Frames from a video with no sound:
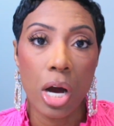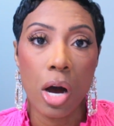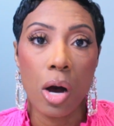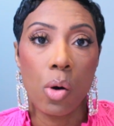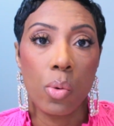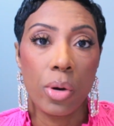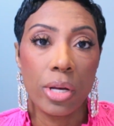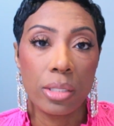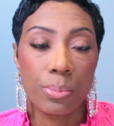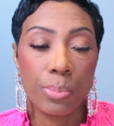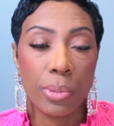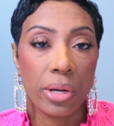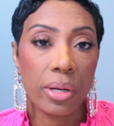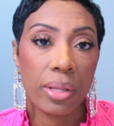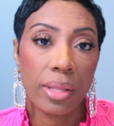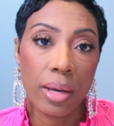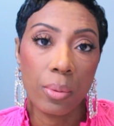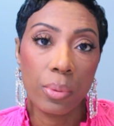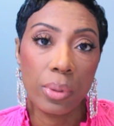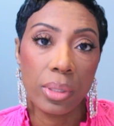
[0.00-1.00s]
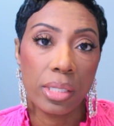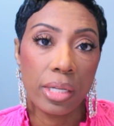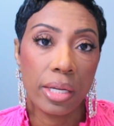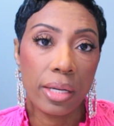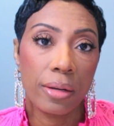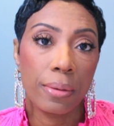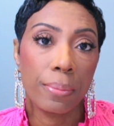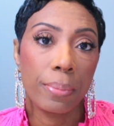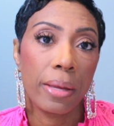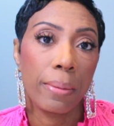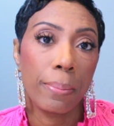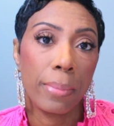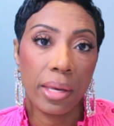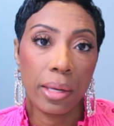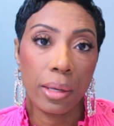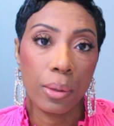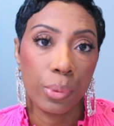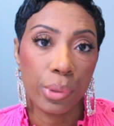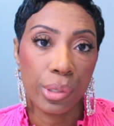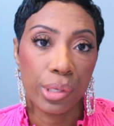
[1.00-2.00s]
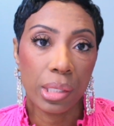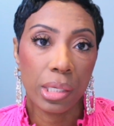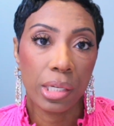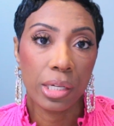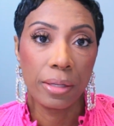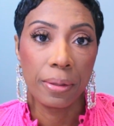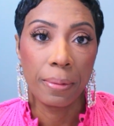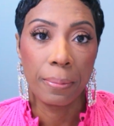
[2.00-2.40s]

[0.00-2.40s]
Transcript: always pair that with denim and make it work.